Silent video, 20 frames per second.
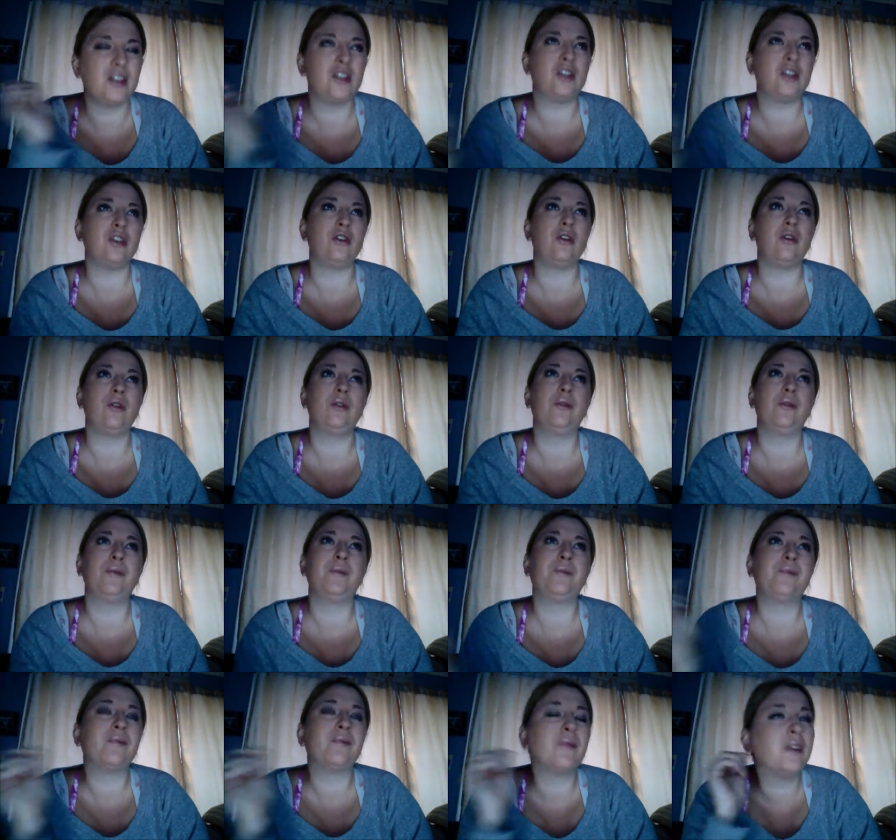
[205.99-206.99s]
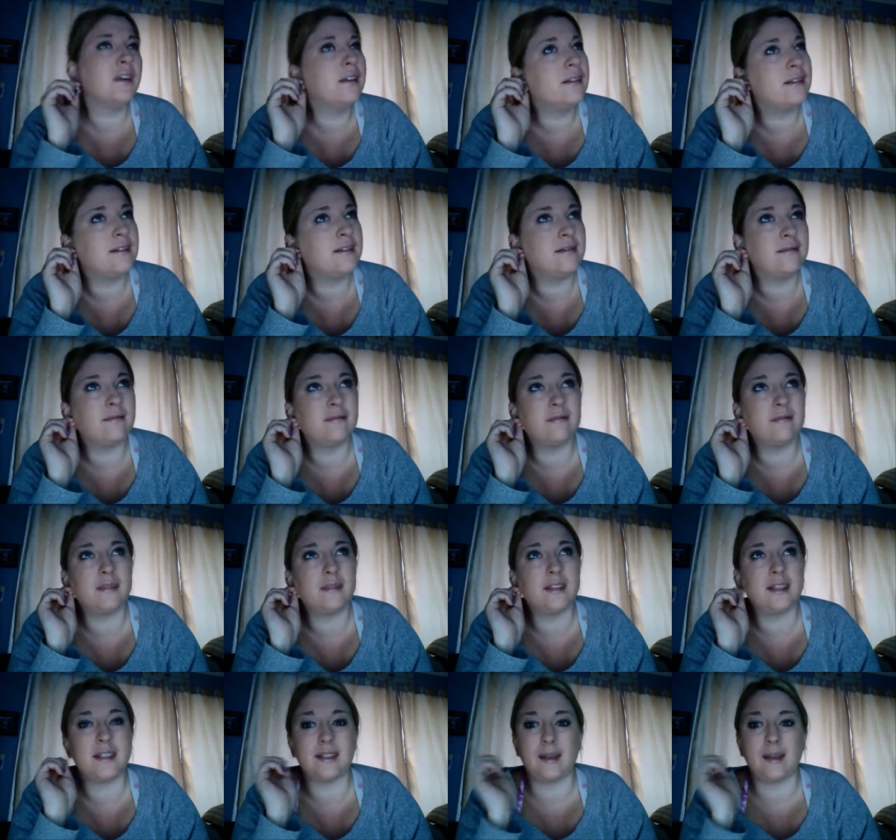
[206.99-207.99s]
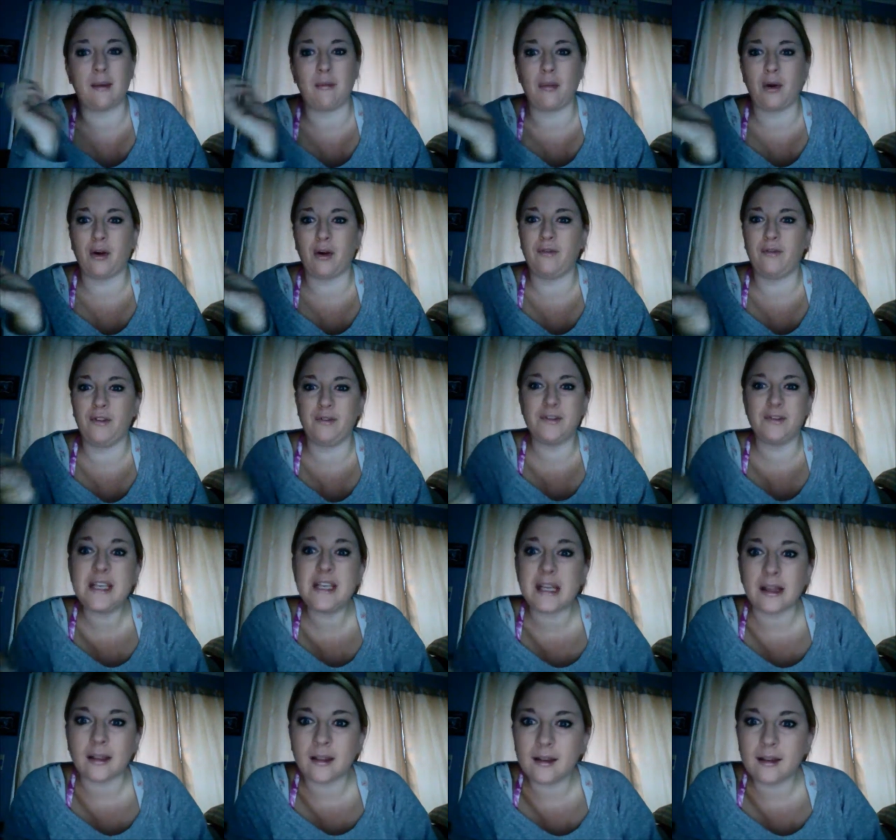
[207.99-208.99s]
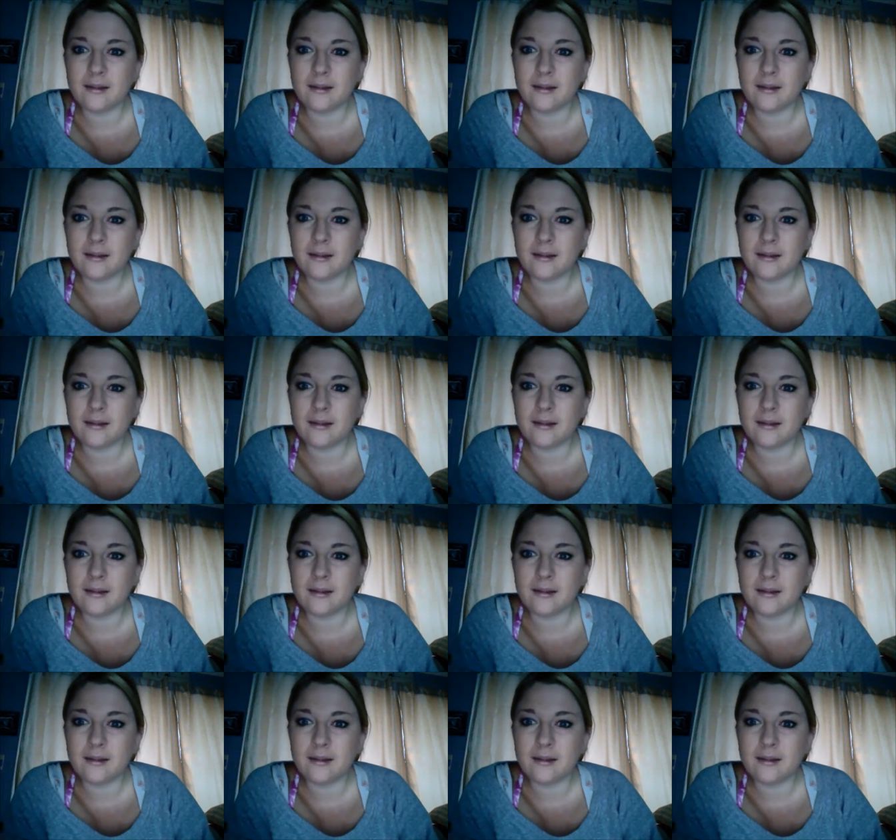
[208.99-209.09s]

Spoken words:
to December 15th,